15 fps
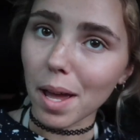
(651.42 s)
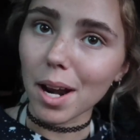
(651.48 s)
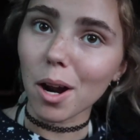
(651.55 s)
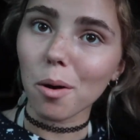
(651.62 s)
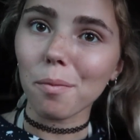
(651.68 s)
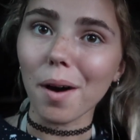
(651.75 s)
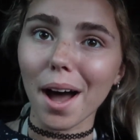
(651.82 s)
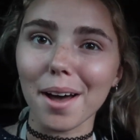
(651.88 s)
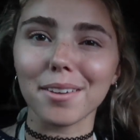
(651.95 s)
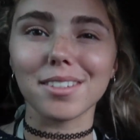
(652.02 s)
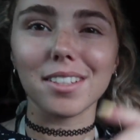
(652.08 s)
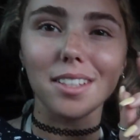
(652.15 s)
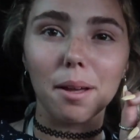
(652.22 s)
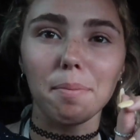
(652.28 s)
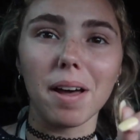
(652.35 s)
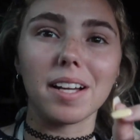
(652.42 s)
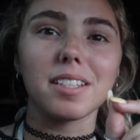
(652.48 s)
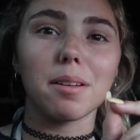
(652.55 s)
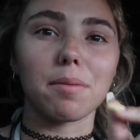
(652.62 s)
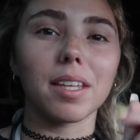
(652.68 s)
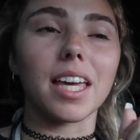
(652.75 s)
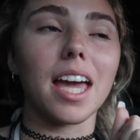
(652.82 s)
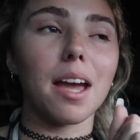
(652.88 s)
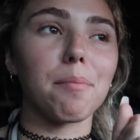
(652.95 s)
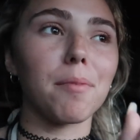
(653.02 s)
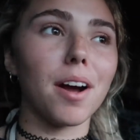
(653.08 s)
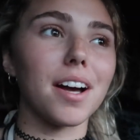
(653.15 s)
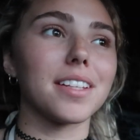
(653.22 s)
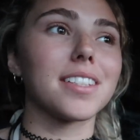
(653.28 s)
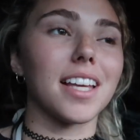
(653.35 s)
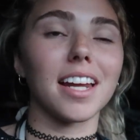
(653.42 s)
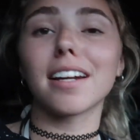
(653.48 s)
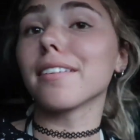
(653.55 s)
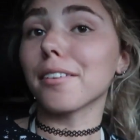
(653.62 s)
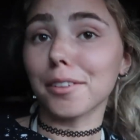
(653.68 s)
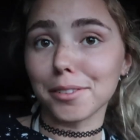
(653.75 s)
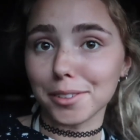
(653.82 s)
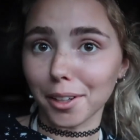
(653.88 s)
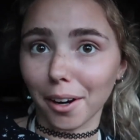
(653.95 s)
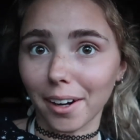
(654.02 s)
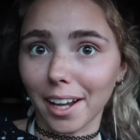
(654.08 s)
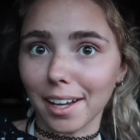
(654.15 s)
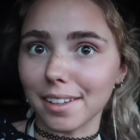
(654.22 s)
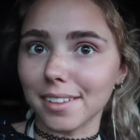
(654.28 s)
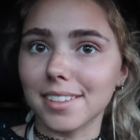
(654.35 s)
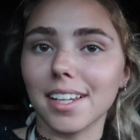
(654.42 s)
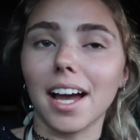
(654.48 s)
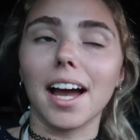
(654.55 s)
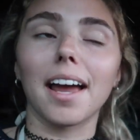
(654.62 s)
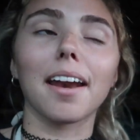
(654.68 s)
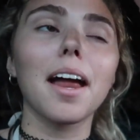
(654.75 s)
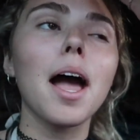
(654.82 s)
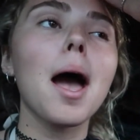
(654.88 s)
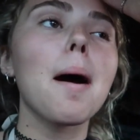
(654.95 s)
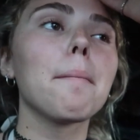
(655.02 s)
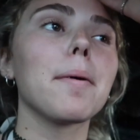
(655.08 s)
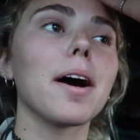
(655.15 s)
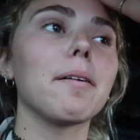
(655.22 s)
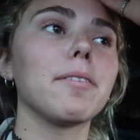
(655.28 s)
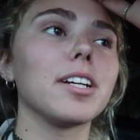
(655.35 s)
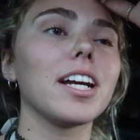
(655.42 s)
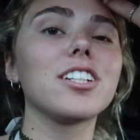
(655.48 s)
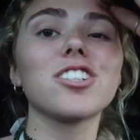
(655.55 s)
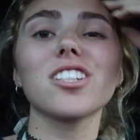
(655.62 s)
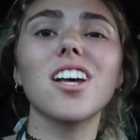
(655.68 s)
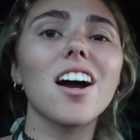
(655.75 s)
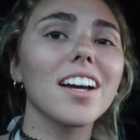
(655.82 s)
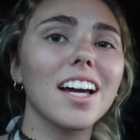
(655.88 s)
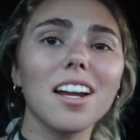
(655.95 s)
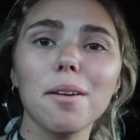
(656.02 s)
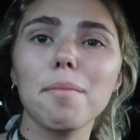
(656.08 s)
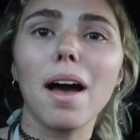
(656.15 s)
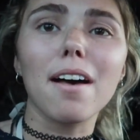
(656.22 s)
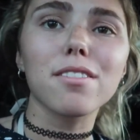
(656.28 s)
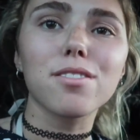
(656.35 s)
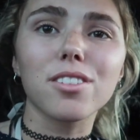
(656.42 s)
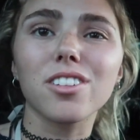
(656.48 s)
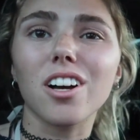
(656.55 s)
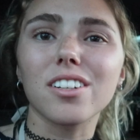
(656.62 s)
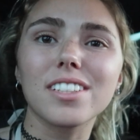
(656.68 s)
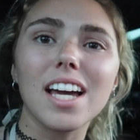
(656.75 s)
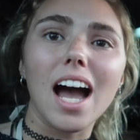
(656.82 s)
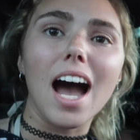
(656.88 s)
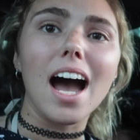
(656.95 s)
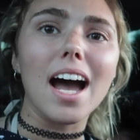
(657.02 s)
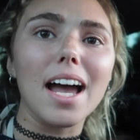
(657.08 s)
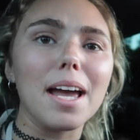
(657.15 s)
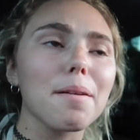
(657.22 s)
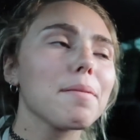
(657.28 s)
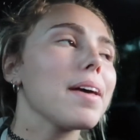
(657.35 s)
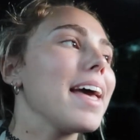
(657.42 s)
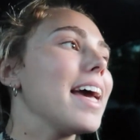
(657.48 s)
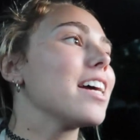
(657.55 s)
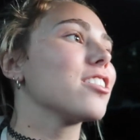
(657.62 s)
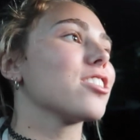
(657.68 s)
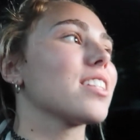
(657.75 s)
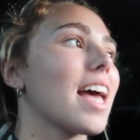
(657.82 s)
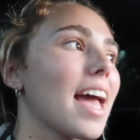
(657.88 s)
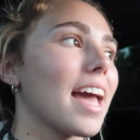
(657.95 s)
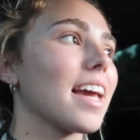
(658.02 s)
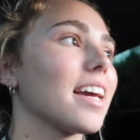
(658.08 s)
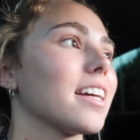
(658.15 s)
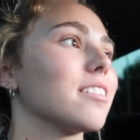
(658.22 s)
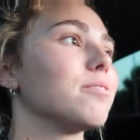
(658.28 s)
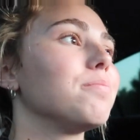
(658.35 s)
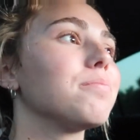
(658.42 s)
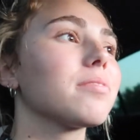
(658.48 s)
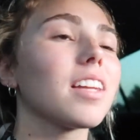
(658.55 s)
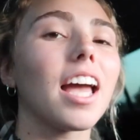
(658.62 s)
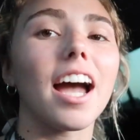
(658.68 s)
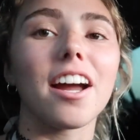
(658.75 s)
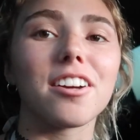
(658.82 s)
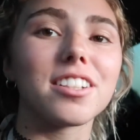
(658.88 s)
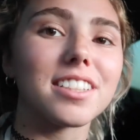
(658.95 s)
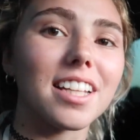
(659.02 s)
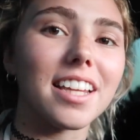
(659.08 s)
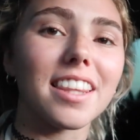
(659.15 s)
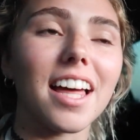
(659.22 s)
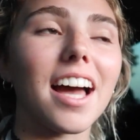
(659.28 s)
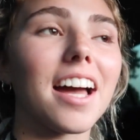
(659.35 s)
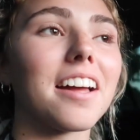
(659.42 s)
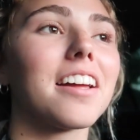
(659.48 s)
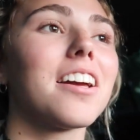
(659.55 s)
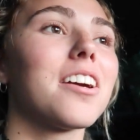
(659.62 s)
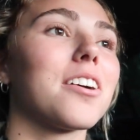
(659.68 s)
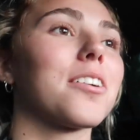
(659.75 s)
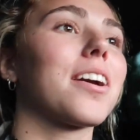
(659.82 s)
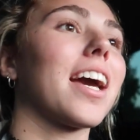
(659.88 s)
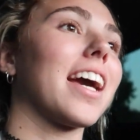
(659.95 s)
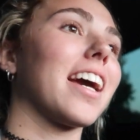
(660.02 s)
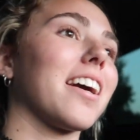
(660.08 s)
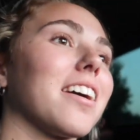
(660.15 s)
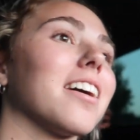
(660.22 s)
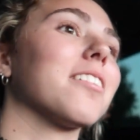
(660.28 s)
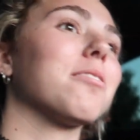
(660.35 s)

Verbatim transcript: been a while since I picked up the camera. It's getting a little dark outside, but we just hung out at Mass for a long time. Just hanging. I already said that. Okay,